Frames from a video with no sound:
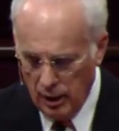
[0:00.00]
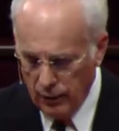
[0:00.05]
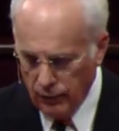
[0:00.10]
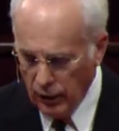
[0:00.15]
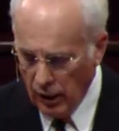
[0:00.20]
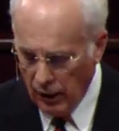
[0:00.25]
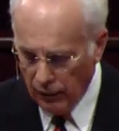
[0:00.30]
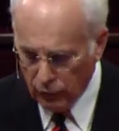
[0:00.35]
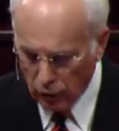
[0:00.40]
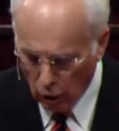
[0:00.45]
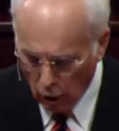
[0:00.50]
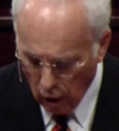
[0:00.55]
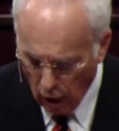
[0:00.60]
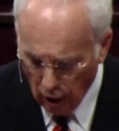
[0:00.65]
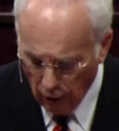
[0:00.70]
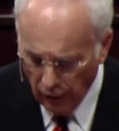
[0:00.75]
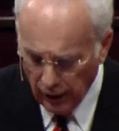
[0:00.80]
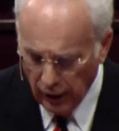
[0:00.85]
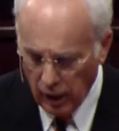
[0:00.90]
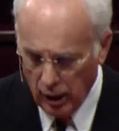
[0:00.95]
Even after
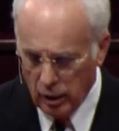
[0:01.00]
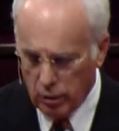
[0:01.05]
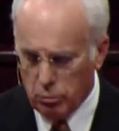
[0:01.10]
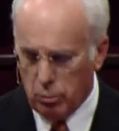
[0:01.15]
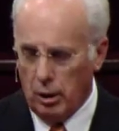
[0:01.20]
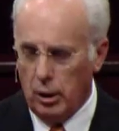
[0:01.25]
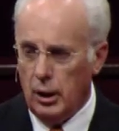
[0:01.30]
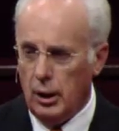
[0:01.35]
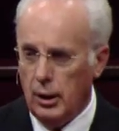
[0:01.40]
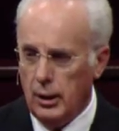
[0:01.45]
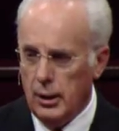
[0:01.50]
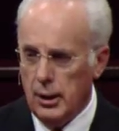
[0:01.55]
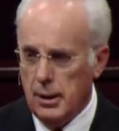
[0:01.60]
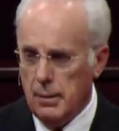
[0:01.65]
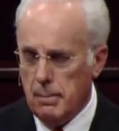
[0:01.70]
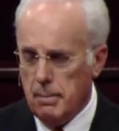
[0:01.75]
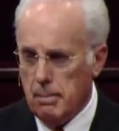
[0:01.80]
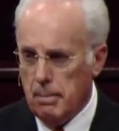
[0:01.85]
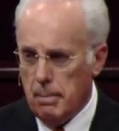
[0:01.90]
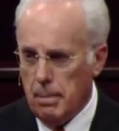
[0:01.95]
all the hatred
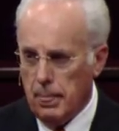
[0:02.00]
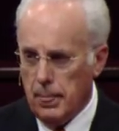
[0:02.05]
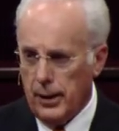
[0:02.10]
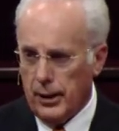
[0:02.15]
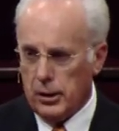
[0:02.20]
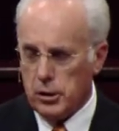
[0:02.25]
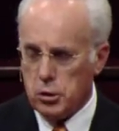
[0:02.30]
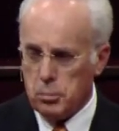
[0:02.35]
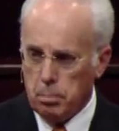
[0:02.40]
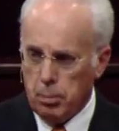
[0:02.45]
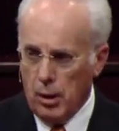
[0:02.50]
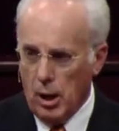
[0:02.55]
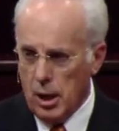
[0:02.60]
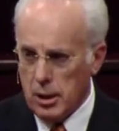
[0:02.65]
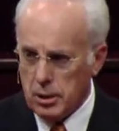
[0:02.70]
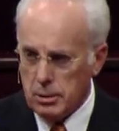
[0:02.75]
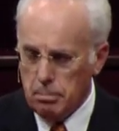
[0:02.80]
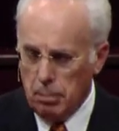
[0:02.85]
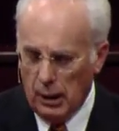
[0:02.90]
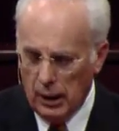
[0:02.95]

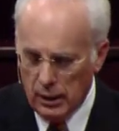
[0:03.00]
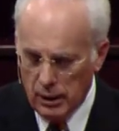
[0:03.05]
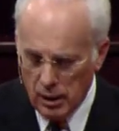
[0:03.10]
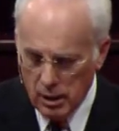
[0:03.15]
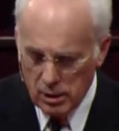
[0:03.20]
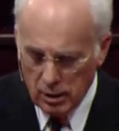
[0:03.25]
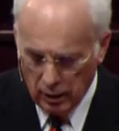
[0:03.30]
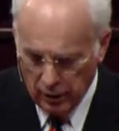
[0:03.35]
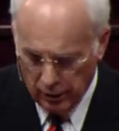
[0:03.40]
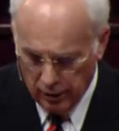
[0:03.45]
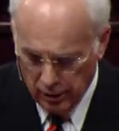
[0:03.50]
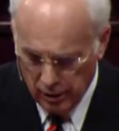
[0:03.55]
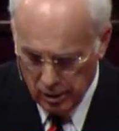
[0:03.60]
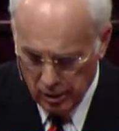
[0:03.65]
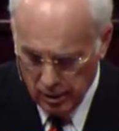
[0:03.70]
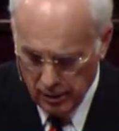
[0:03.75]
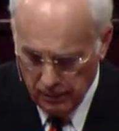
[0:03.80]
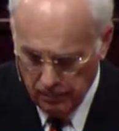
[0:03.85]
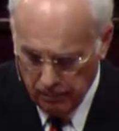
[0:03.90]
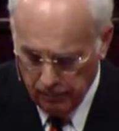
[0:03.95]
expressed by these
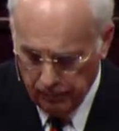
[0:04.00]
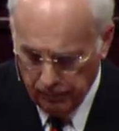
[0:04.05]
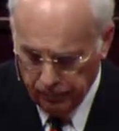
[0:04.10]
leaders,